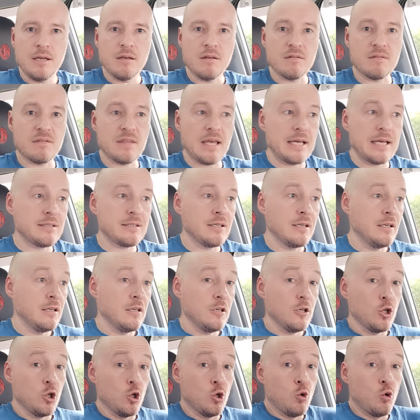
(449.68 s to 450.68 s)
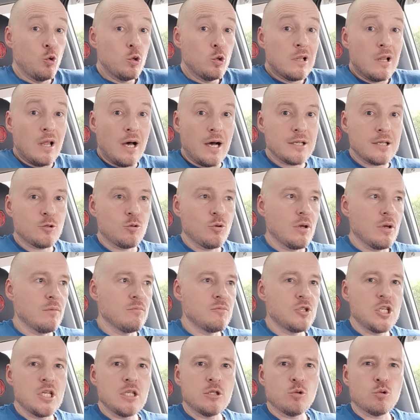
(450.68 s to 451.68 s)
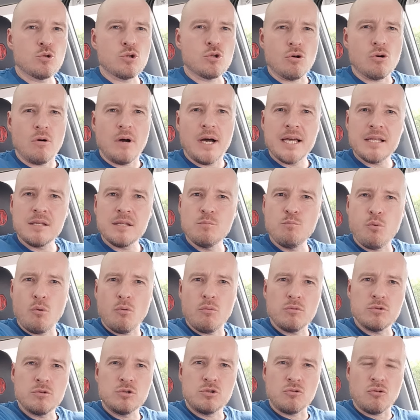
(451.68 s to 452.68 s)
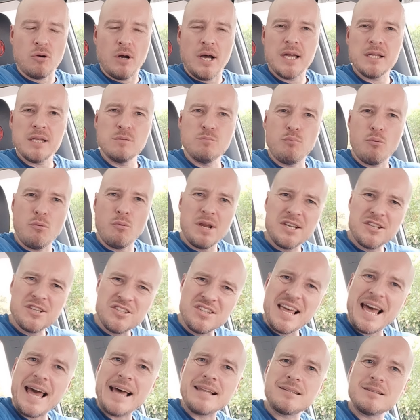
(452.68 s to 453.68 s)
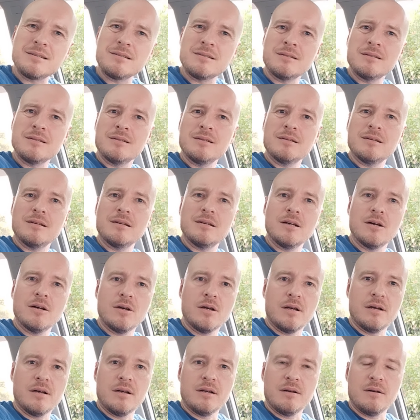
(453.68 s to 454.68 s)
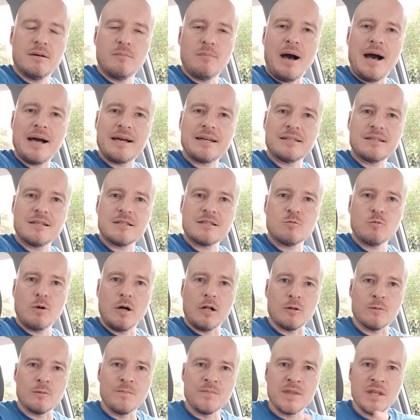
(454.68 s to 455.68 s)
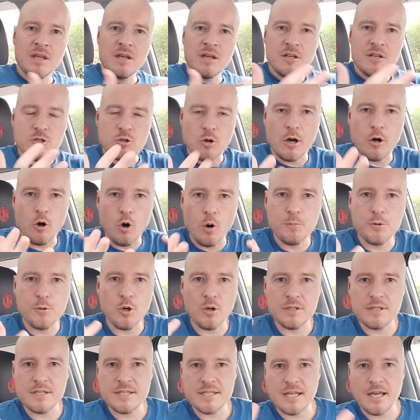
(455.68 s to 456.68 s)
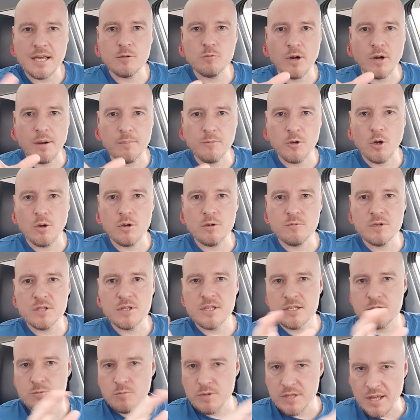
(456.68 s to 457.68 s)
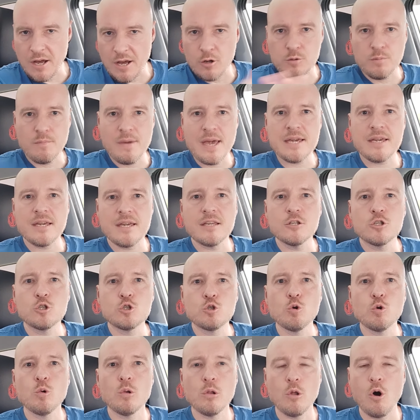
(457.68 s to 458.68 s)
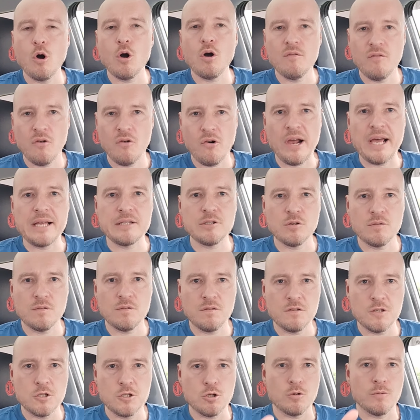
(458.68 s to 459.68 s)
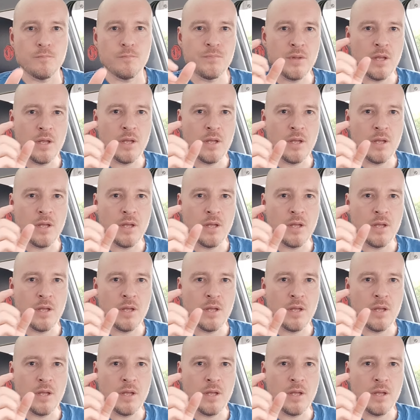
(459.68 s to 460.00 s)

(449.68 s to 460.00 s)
that good luck to MG to try and breach that market as well. So I hope you understand where I'm going with this without making it too long of a rant of video.